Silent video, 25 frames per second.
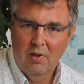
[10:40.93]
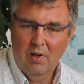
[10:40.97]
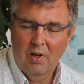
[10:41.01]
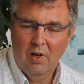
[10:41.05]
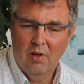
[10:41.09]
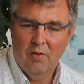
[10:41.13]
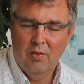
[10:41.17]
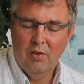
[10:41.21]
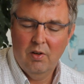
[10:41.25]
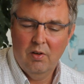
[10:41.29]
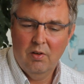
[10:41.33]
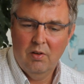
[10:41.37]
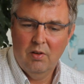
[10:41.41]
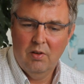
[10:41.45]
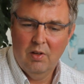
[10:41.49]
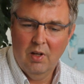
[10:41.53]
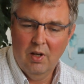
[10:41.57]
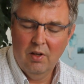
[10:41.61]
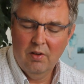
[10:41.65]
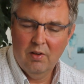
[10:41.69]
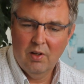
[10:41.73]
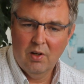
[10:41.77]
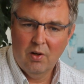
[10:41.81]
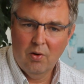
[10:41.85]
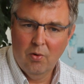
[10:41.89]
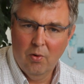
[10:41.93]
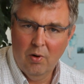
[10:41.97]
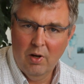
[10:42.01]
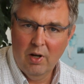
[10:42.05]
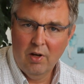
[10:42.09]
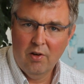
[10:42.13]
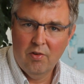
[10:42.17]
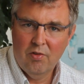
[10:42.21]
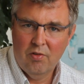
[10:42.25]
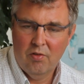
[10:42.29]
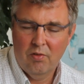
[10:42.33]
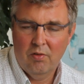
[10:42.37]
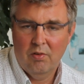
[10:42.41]
and the data
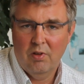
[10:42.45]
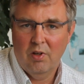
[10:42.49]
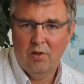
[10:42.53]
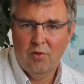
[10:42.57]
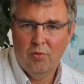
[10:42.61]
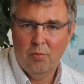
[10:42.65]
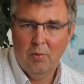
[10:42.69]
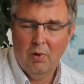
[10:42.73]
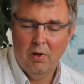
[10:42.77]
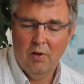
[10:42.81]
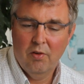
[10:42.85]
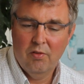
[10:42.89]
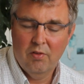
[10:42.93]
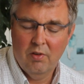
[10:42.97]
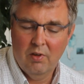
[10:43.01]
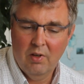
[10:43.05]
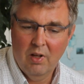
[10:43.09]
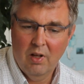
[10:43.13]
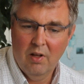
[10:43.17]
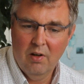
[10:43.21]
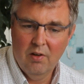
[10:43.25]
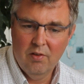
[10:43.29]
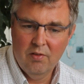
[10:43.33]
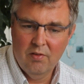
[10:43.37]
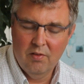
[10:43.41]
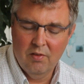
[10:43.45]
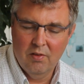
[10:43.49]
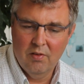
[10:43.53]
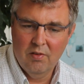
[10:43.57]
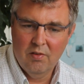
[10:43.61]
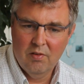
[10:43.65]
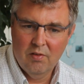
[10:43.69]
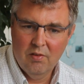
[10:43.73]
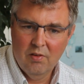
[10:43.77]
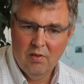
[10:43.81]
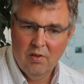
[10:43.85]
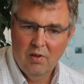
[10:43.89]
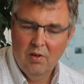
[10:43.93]
collection as well as
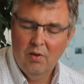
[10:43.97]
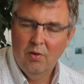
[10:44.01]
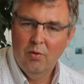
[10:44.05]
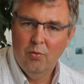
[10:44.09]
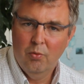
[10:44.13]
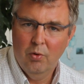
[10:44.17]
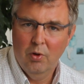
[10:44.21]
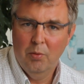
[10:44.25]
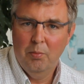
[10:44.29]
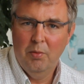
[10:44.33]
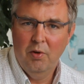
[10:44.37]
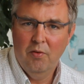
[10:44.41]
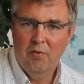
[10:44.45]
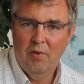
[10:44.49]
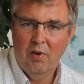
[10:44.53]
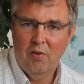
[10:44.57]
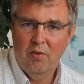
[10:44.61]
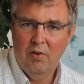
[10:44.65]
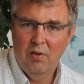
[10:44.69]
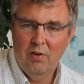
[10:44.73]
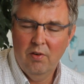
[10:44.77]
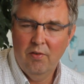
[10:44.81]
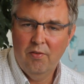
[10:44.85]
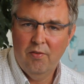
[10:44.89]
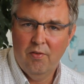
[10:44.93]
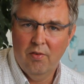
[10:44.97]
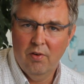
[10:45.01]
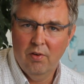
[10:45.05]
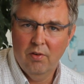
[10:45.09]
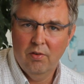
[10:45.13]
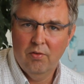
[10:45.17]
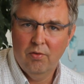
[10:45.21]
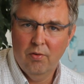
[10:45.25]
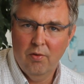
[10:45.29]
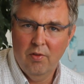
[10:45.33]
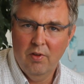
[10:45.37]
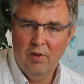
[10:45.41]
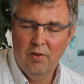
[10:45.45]
analysis will be very different
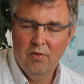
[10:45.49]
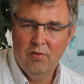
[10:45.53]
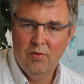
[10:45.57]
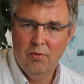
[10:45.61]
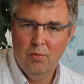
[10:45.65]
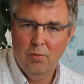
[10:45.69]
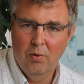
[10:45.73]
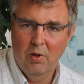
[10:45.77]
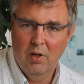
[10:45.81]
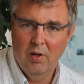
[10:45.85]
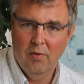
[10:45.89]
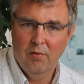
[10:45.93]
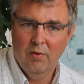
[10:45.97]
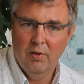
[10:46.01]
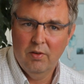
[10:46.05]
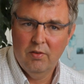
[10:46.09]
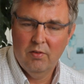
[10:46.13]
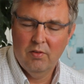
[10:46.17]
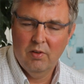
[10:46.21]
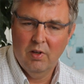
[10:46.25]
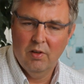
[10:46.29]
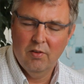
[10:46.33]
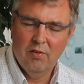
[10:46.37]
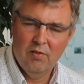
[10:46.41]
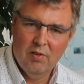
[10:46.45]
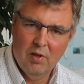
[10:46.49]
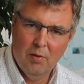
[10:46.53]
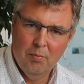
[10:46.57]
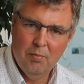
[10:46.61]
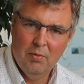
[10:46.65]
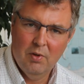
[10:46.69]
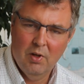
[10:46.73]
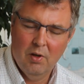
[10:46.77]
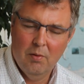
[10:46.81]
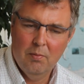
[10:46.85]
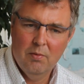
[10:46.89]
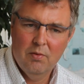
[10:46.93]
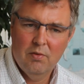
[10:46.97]
for these two levels. And
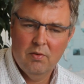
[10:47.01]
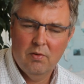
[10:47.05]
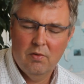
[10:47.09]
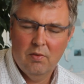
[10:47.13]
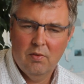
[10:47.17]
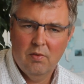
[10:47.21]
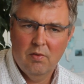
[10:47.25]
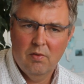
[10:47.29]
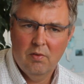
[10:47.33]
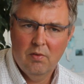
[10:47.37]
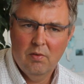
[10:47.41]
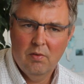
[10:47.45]
sometimes